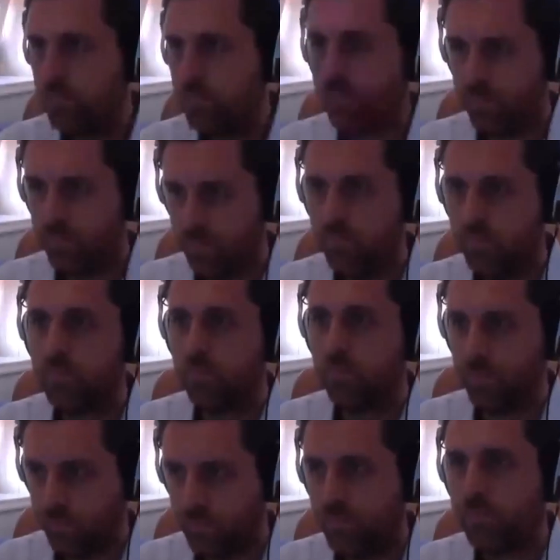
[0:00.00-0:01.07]
it. You
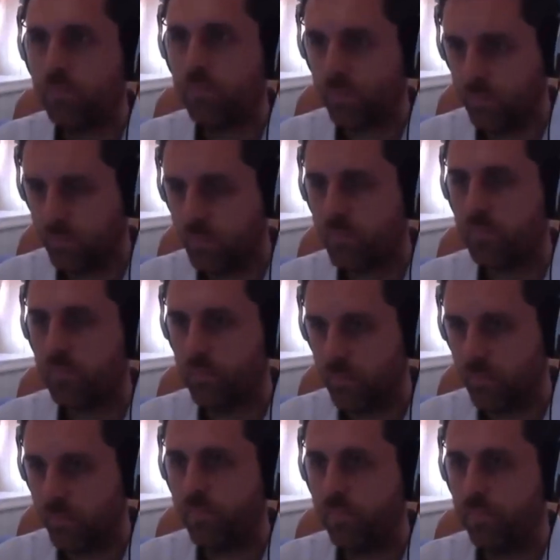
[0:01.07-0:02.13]
click it, it takes you right
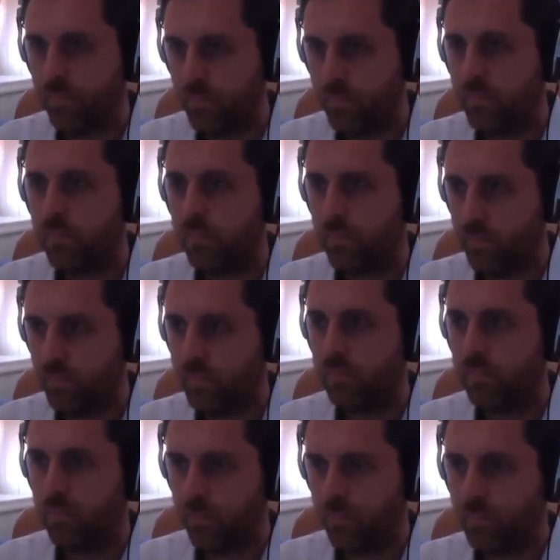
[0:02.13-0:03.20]
to it,
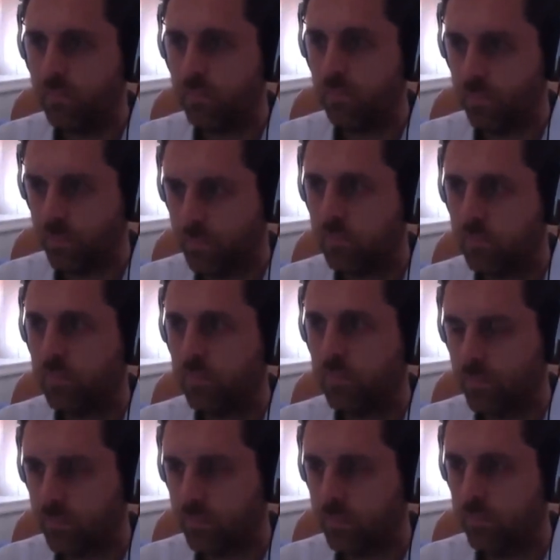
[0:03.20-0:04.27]
and then a lot of the
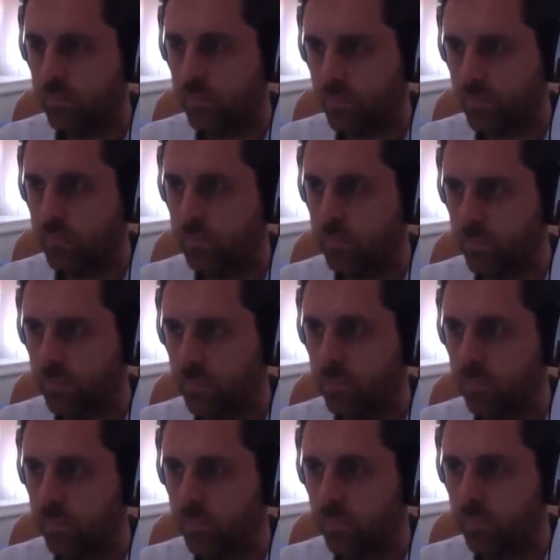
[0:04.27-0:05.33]
times when you go there,
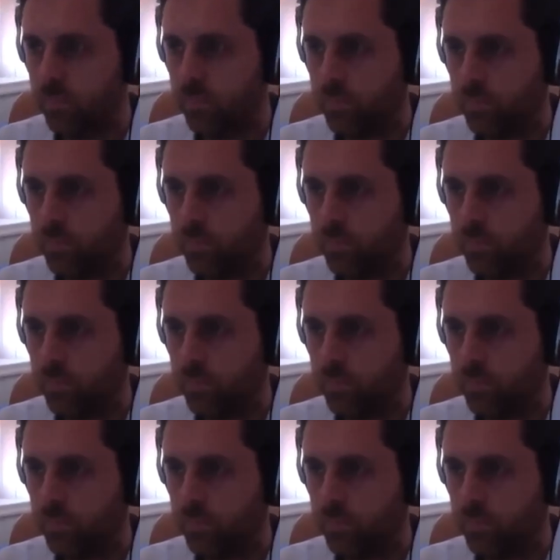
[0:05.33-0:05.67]
all right,